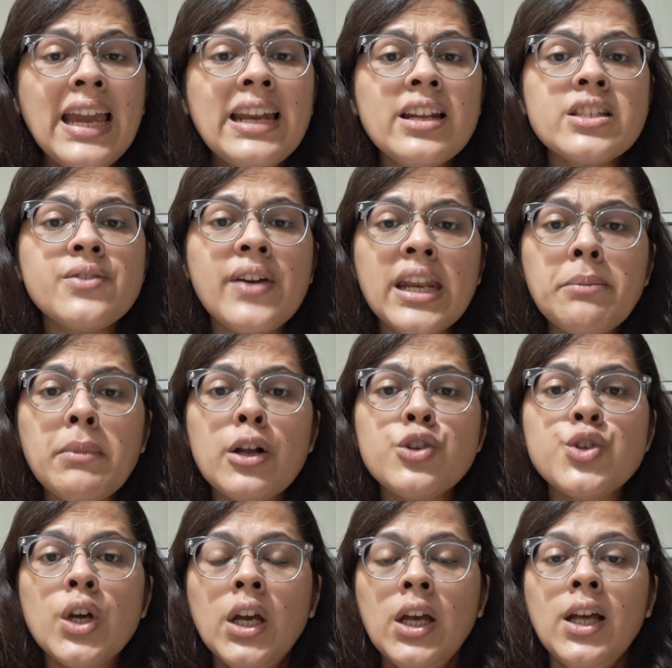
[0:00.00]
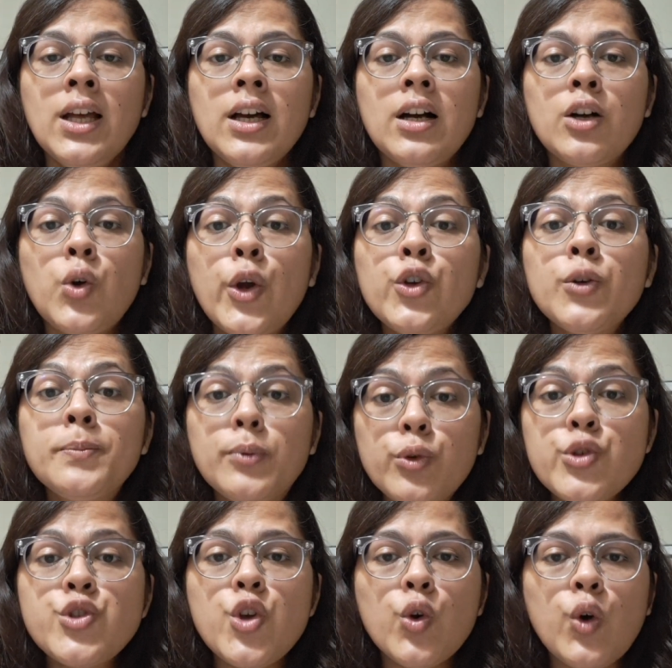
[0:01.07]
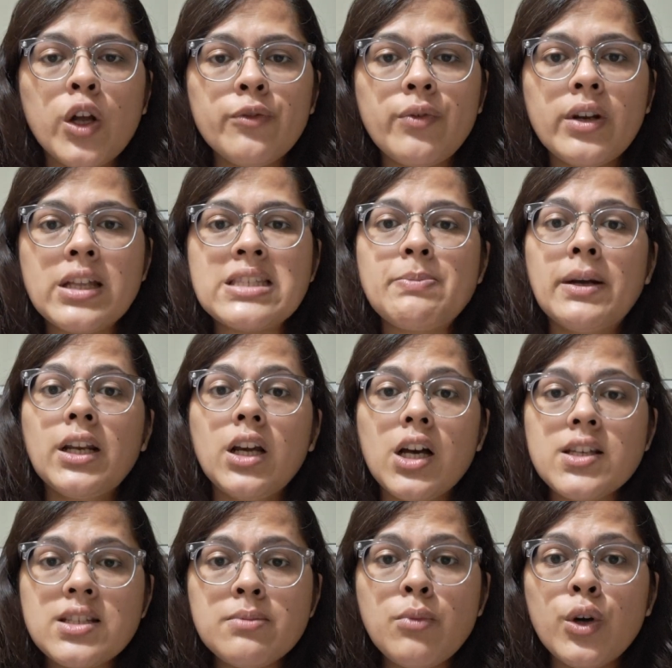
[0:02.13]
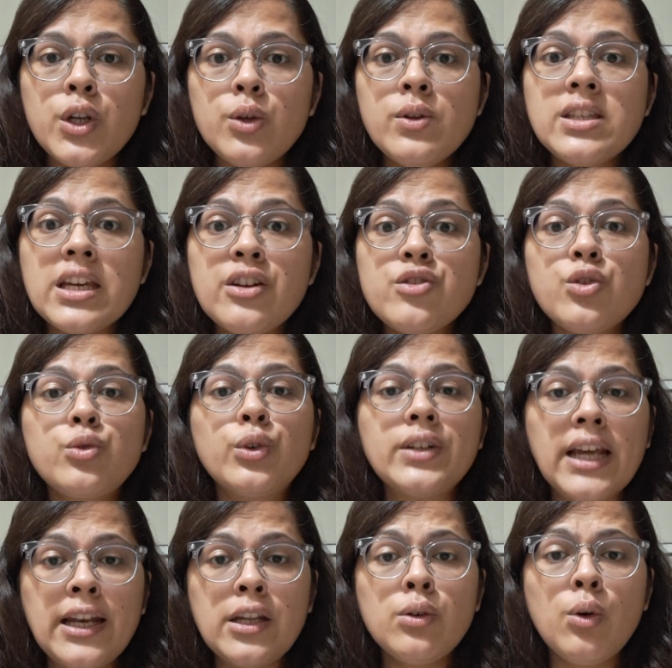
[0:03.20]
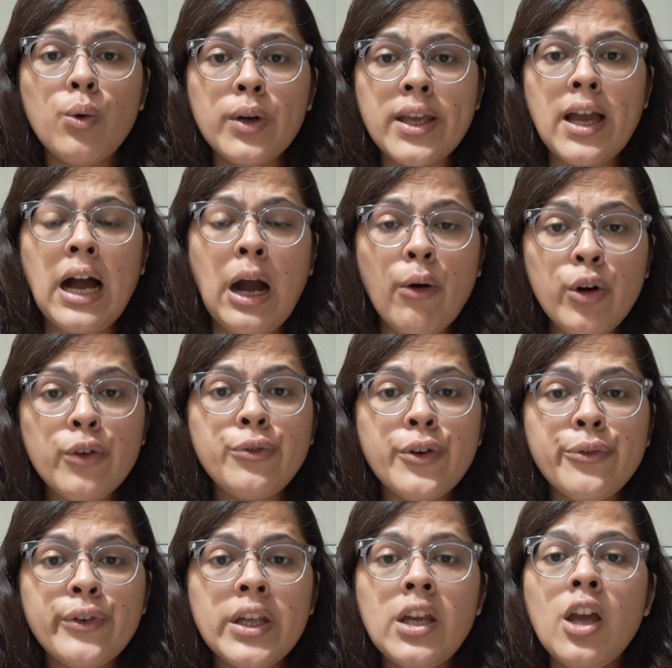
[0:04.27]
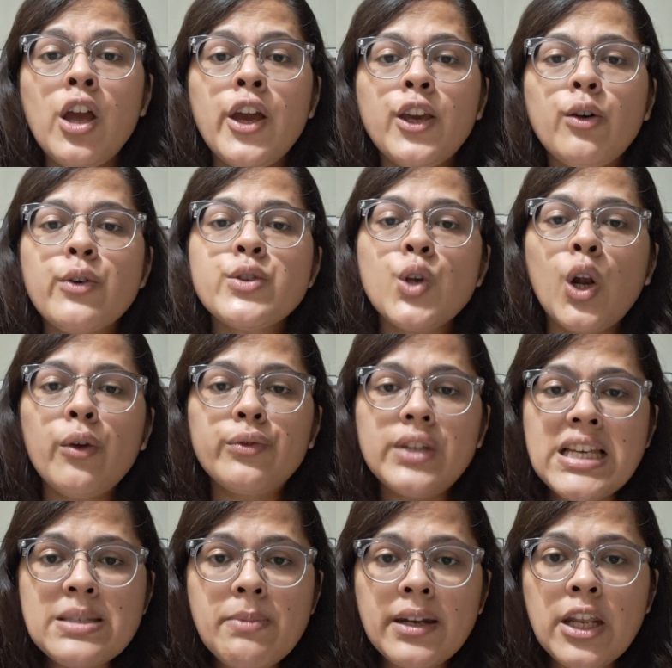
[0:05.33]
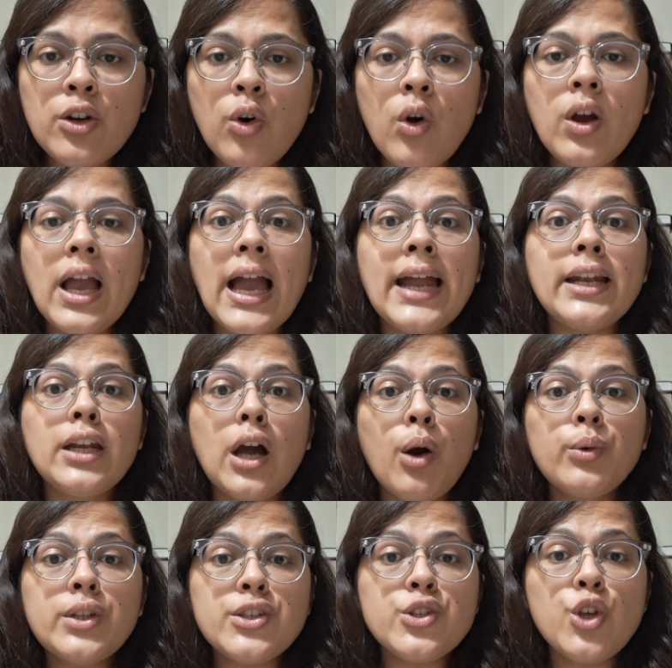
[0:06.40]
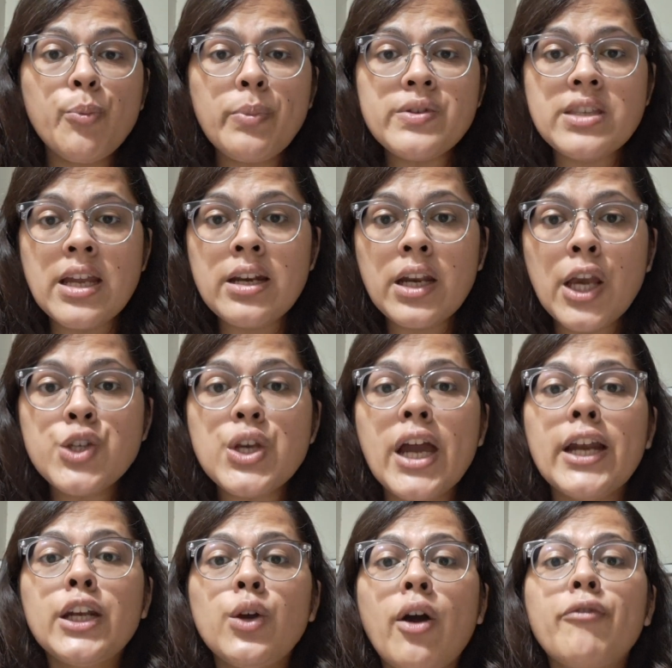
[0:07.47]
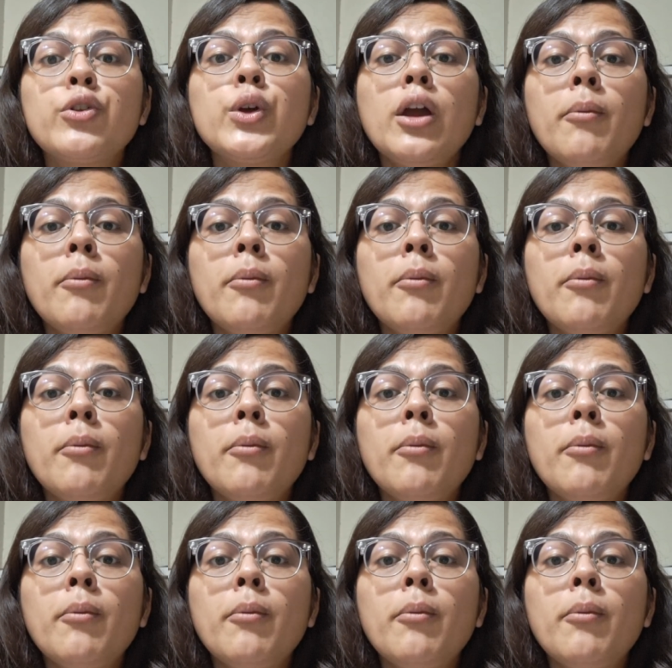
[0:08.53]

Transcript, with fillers: it is very much uh, going to boost your confidence but custom modules it is going to tell you okay out of 50 you have solved these many wrong and now this is your percentage and you have to